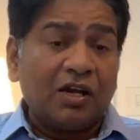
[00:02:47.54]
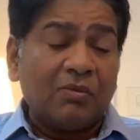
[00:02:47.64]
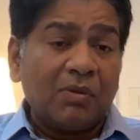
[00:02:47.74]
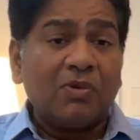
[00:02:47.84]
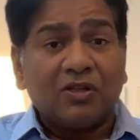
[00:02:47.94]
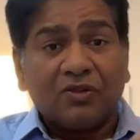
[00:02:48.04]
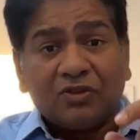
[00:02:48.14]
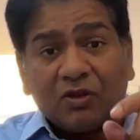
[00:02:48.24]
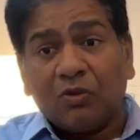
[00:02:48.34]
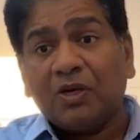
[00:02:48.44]
remember this
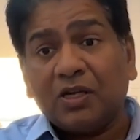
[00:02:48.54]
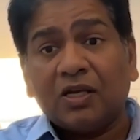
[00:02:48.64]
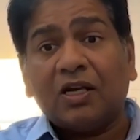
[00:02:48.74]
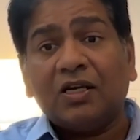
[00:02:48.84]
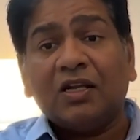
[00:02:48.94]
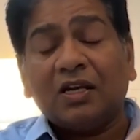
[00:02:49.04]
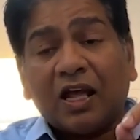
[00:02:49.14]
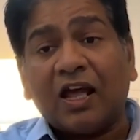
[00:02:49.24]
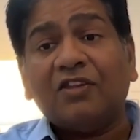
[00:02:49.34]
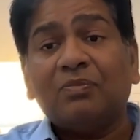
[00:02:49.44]
DOPT guideline
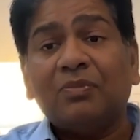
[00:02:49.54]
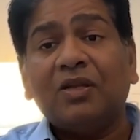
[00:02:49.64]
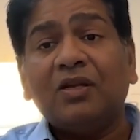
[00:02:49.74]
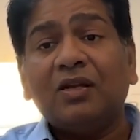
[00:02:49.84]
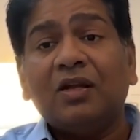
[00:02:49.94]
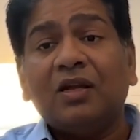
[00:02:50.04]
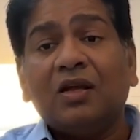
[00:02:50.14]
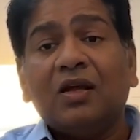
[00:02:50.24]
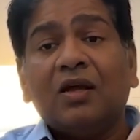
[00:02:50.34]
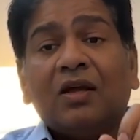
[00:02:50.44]
has been
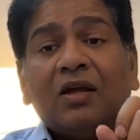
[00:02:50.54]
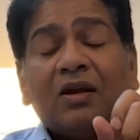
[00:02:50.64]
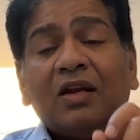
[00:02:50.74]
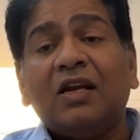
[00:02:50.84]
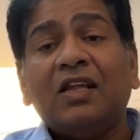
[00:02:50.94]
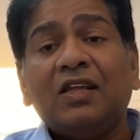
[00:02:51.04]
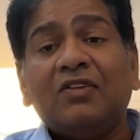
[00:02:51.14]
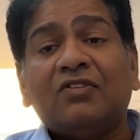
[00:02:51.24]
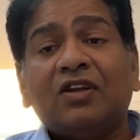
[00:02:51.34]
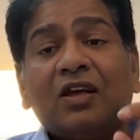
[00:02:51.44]

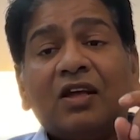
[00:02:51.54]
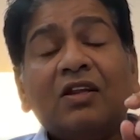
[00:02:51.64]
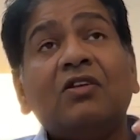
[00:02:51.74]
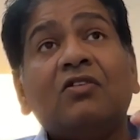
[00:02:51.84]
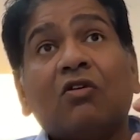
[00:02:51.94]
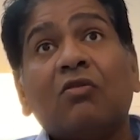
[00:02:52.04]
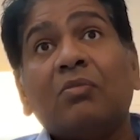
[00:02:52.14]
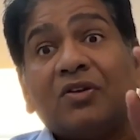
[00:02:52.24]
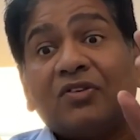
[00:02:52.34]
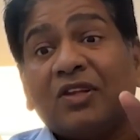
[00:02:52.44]
released in
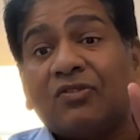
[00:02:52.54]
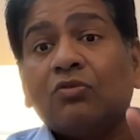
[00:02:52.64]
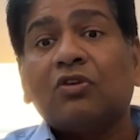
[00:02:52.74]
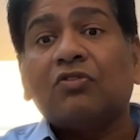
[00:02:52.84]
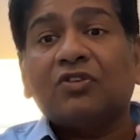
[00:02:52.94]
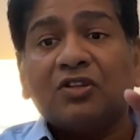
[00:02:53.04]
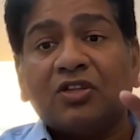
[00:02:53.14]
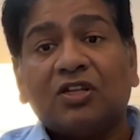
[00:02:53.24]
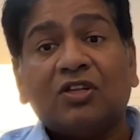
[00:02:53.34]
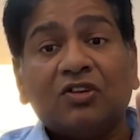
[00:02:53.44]
November 6,
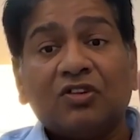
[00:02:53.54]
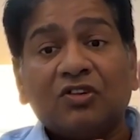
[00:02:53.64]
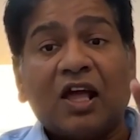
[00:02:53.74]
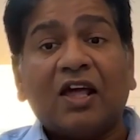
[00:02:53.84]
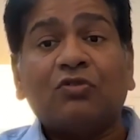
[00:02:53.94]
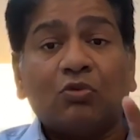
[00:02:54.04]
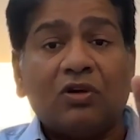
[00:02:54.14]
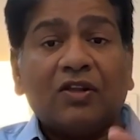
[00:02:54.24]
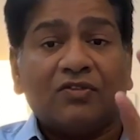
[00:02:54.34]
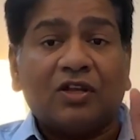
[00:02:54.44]
2003. This is as
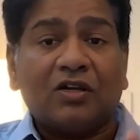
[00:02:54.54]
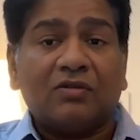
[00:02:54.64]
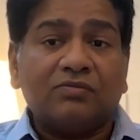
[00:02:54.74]
old as that.